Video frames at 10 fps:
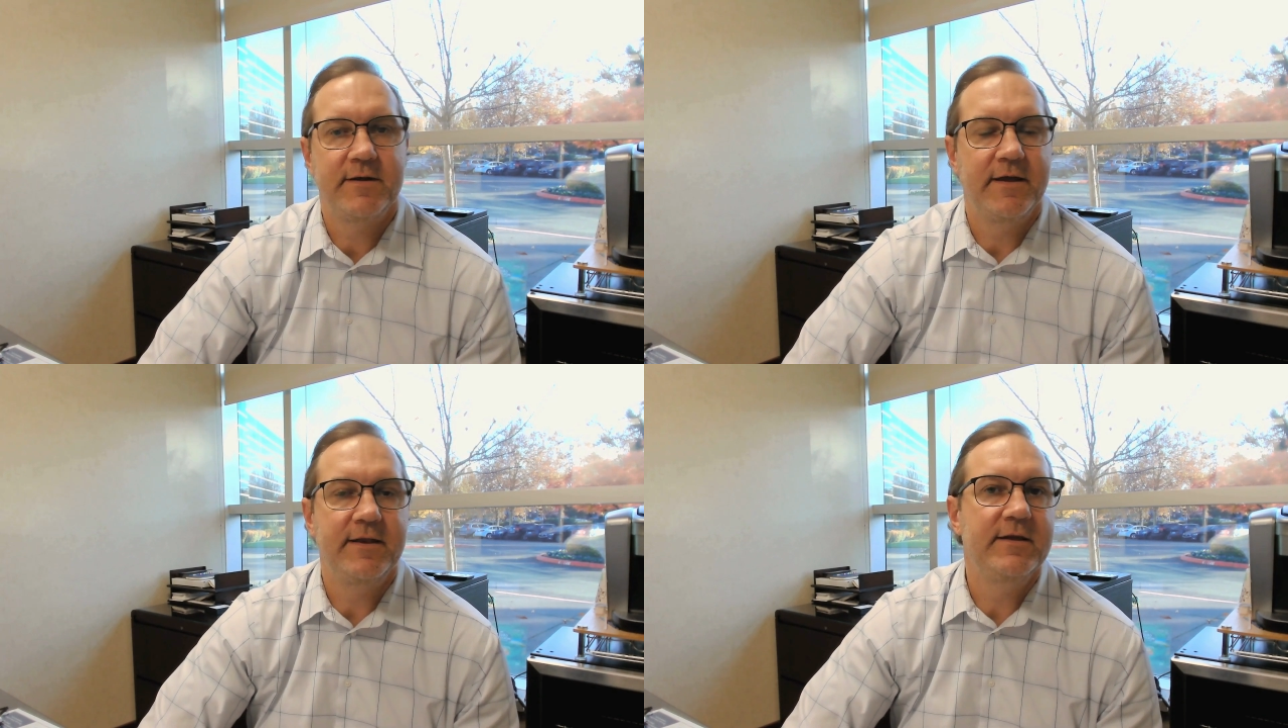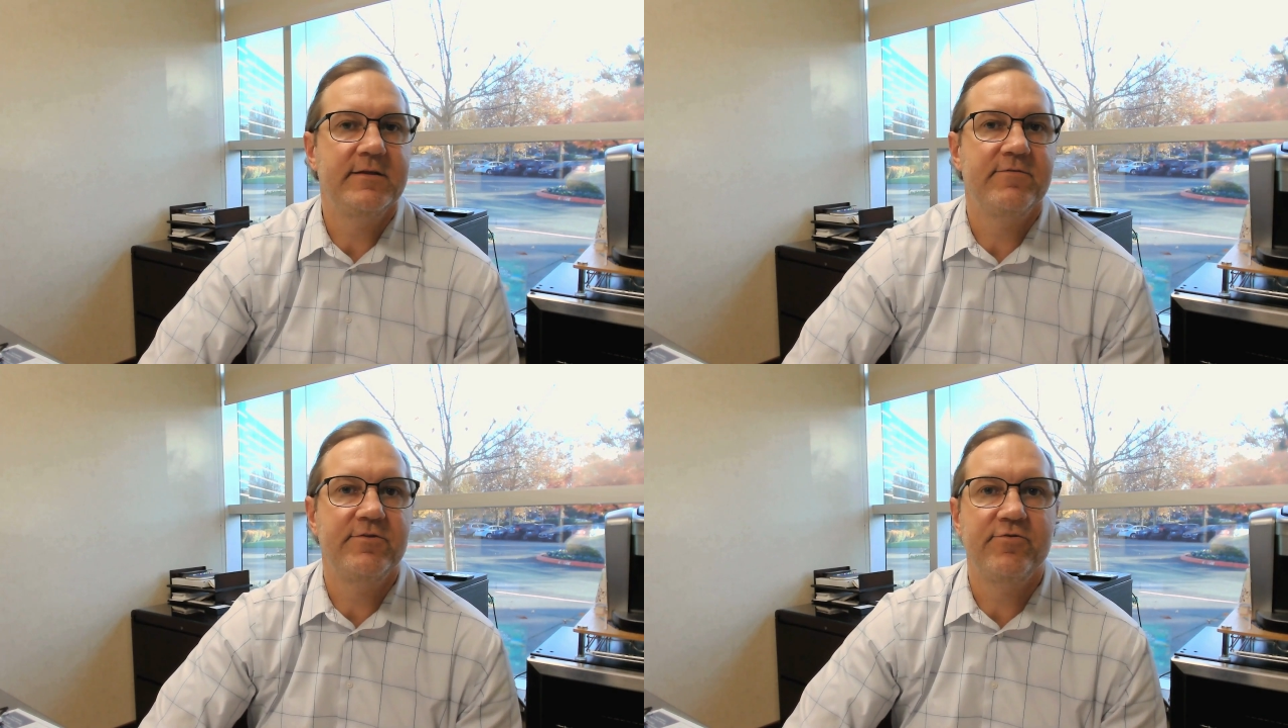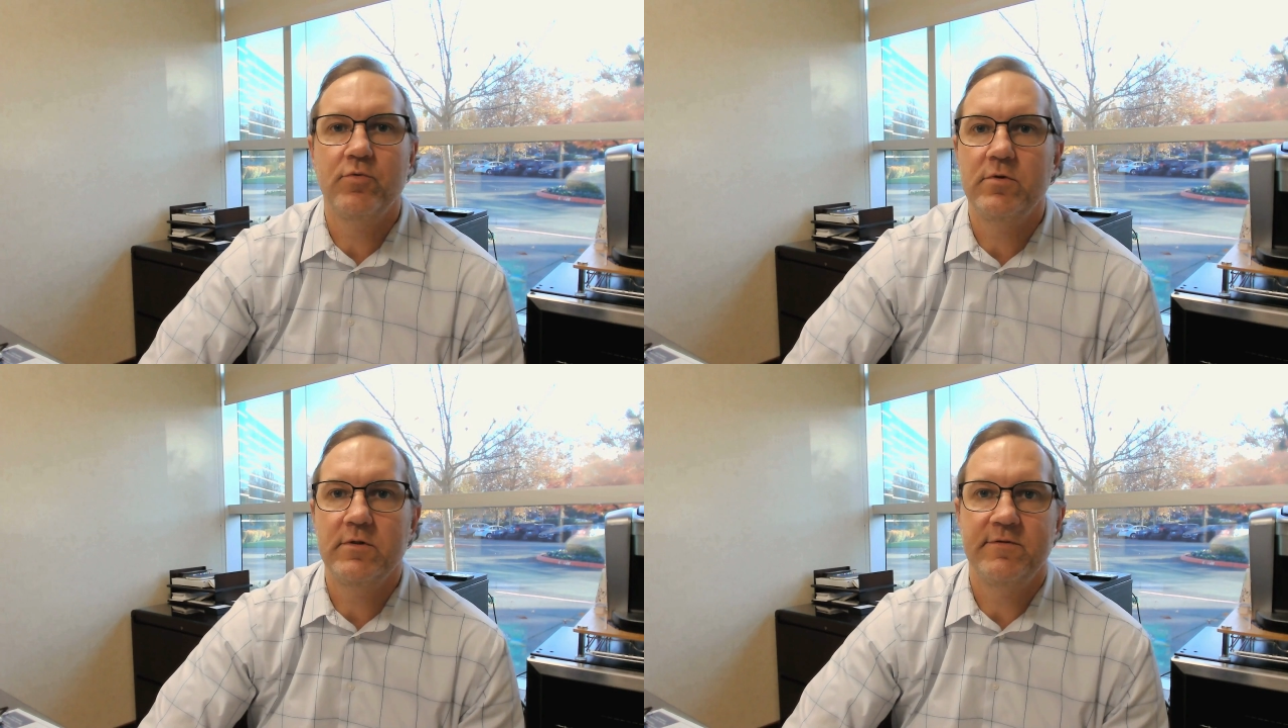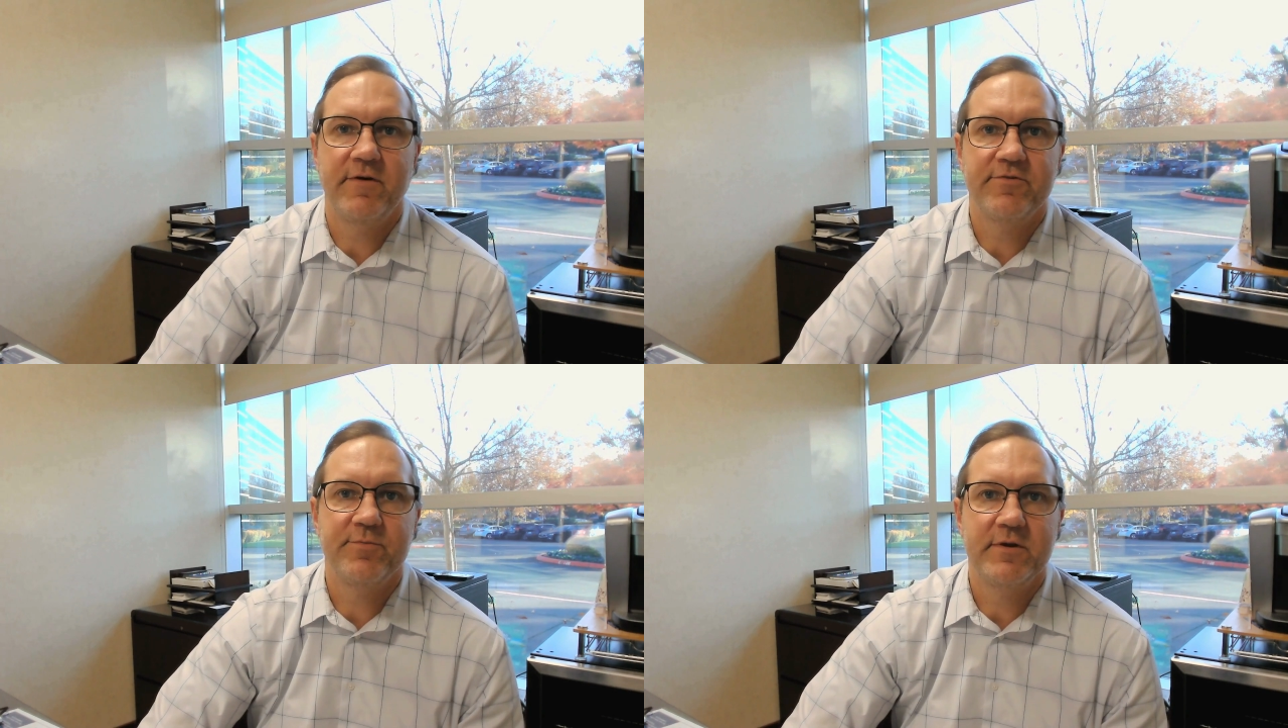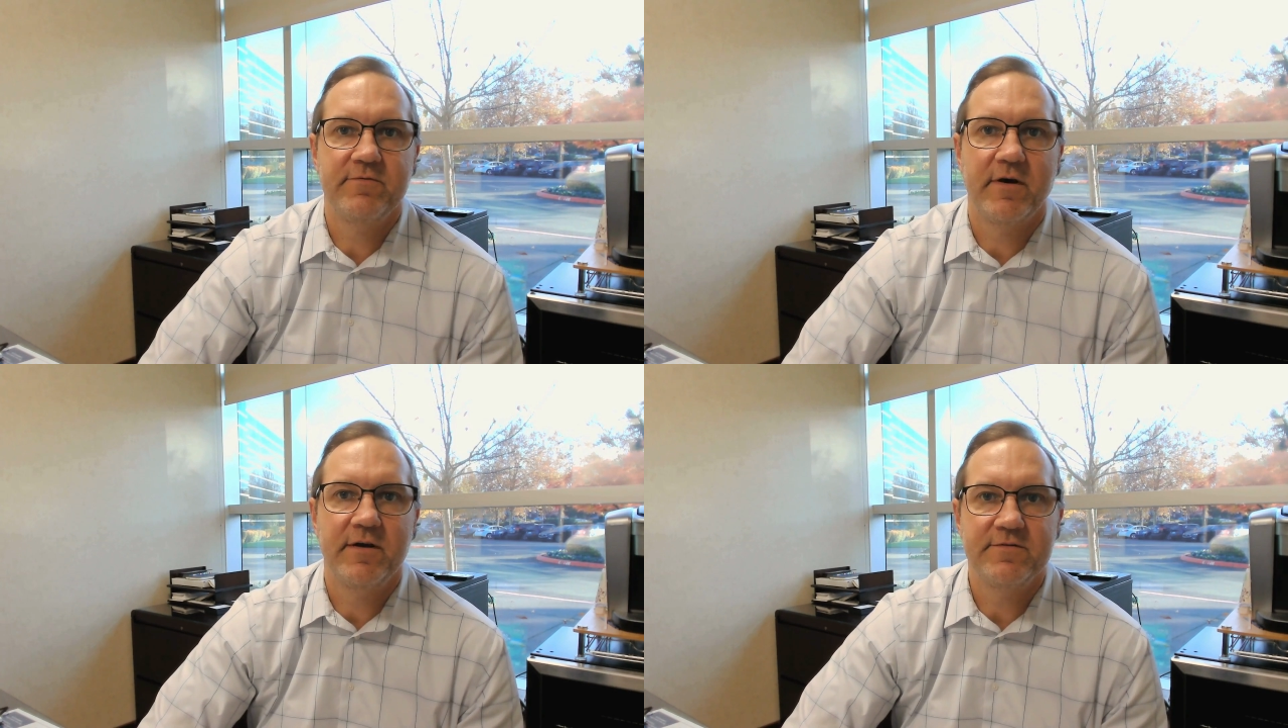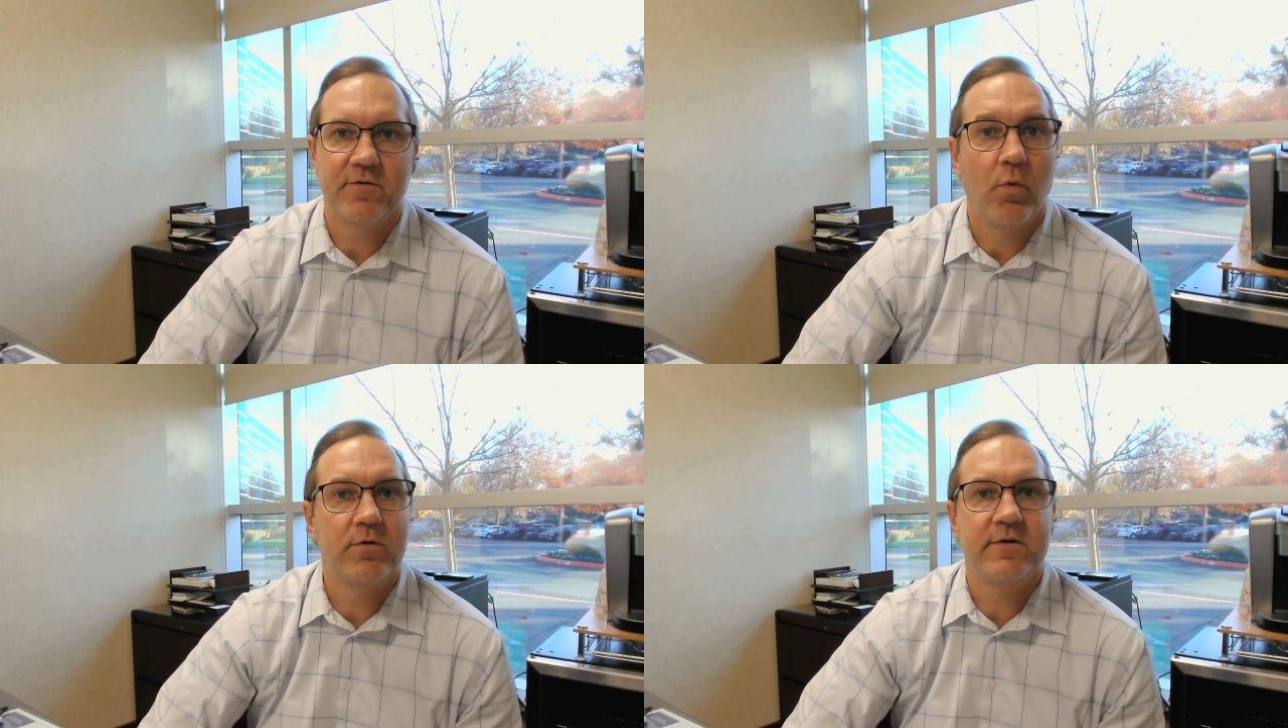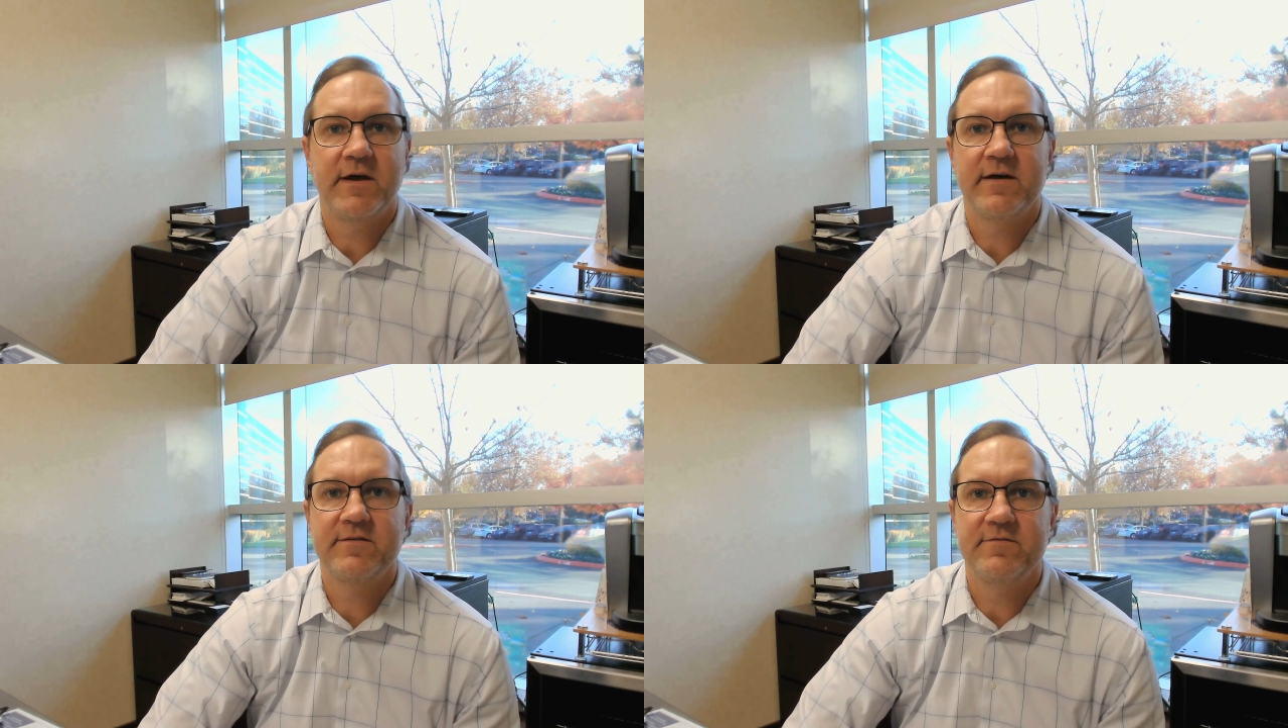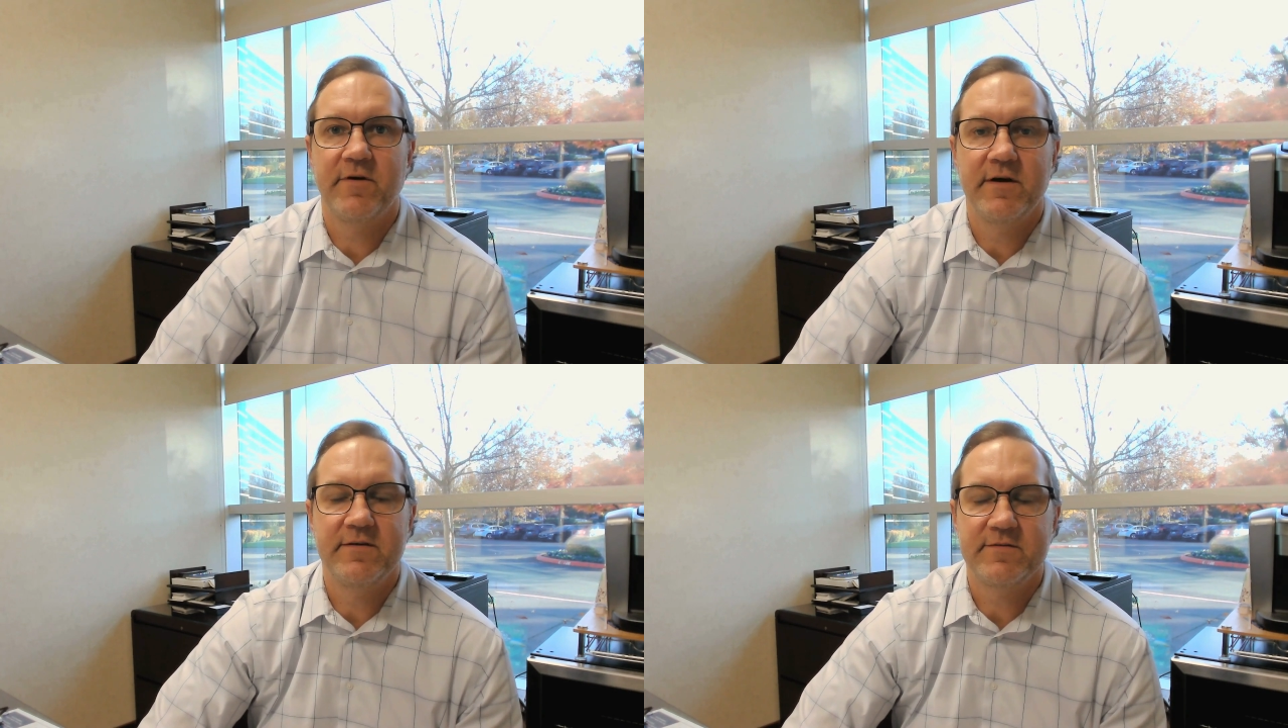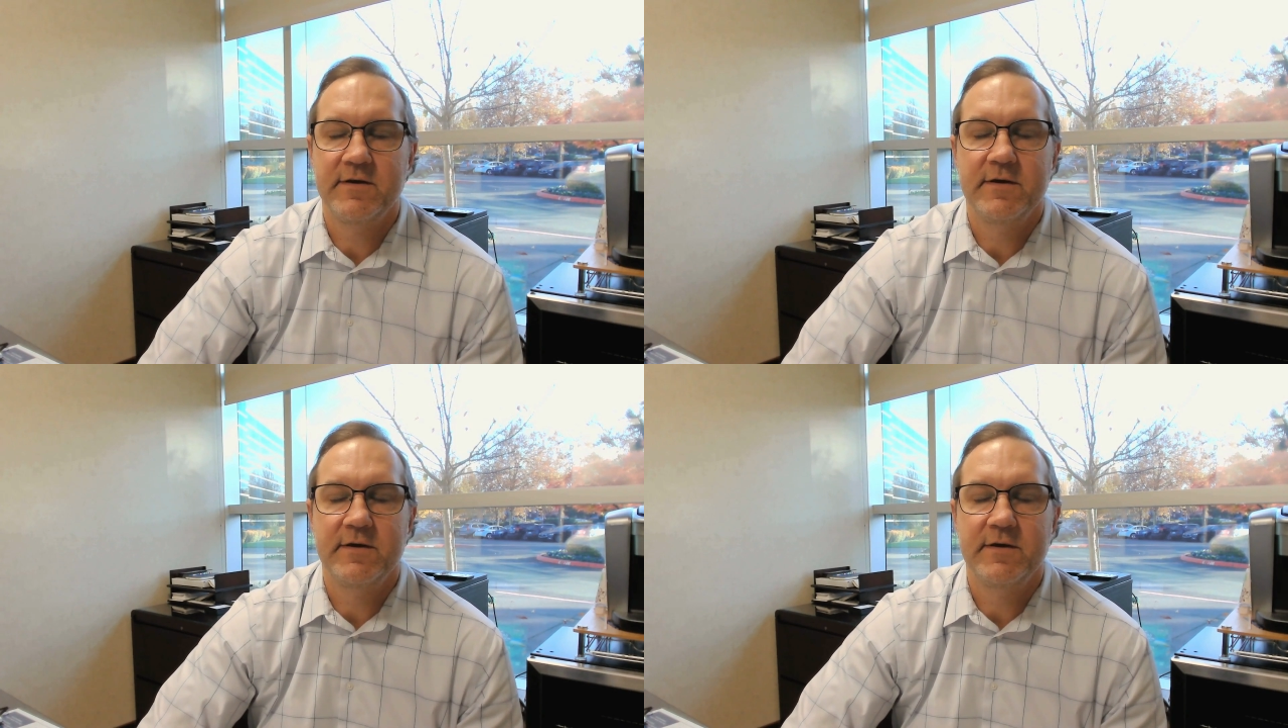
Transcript: any individual investment advice or tax advice.